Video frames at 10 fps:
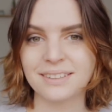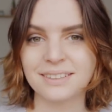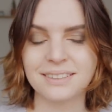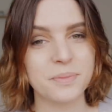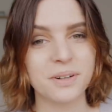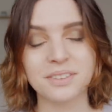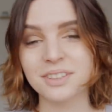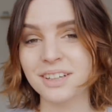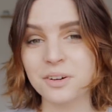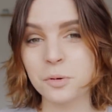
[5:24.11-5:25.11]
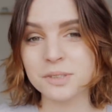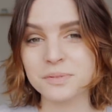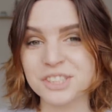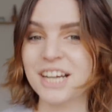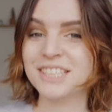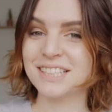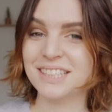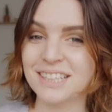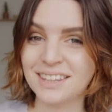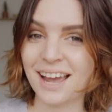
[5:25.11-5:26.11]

They took me on, wasn't rejected.